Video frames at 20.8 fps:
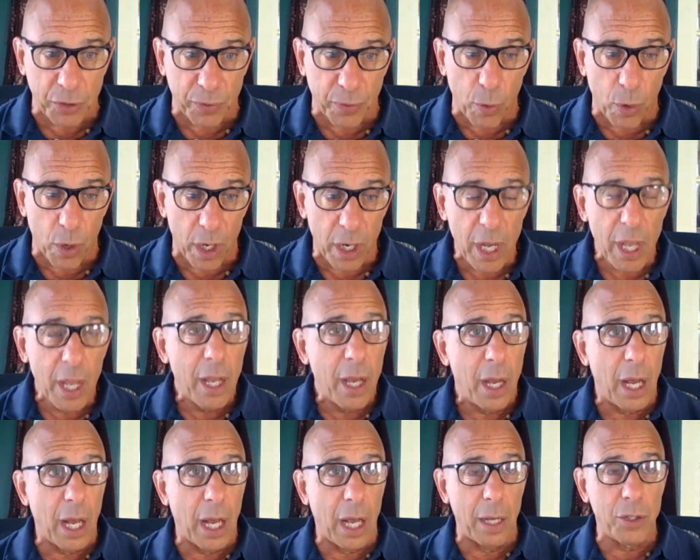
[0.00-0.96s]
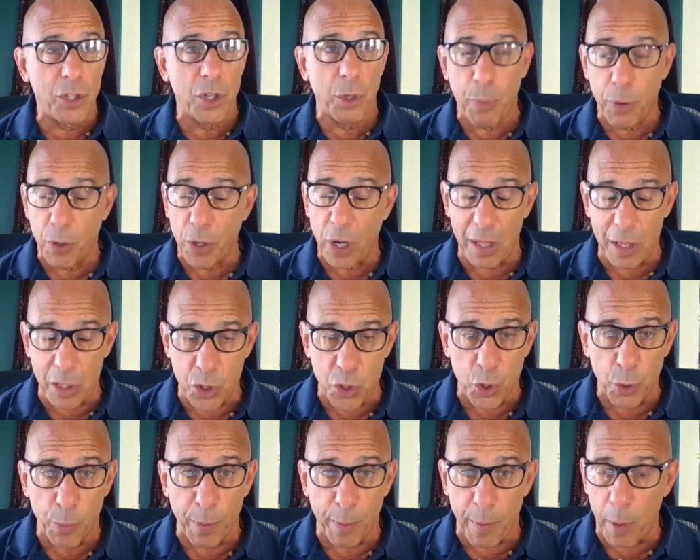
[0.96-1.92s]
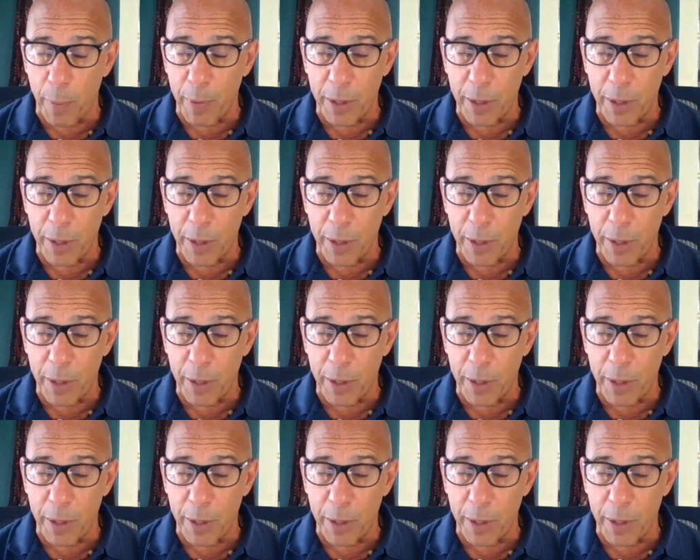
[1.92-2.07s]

for to put on the Super Bowl,